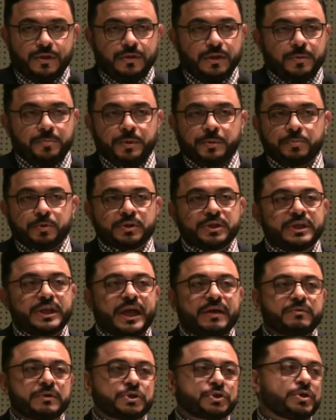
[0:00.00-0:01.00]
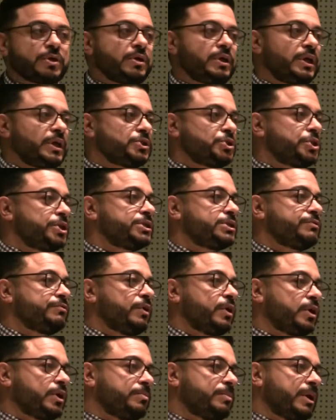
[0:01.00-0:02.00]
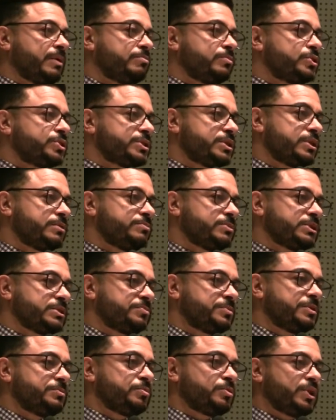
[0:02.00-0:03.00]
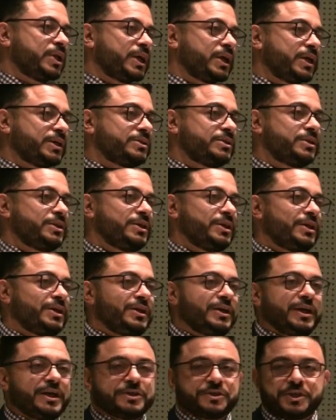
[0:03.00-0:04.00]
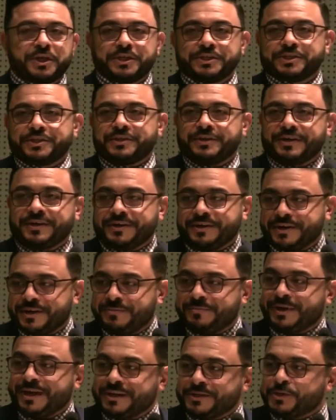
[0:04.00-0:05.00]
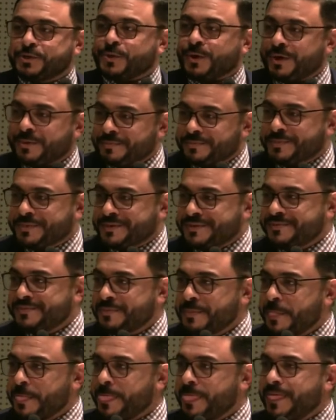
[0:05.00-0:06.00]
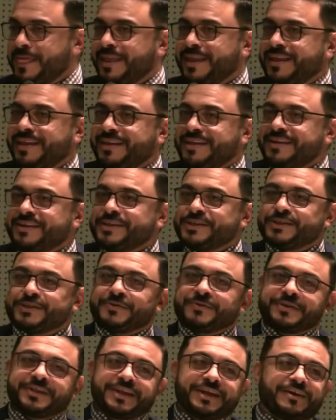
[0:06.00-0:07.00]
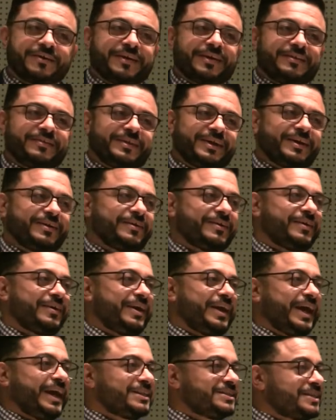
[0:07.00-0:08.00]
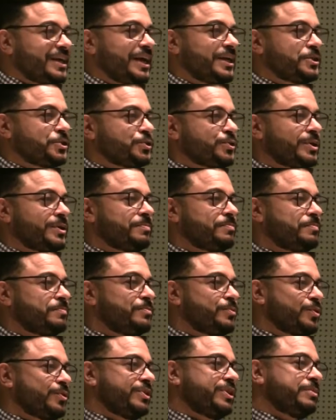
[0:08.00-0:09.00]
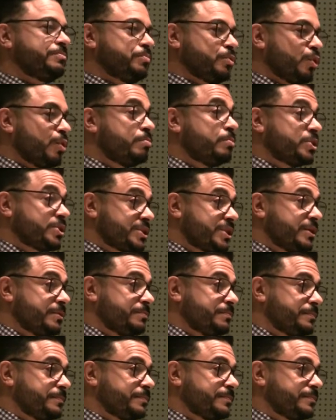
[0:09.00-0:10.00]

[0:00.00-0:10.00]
The people didn't have a, a change of heart about Muslims, the people had a change of heart about Trump. So they're, they're anti-Trump more than pro-Muslim.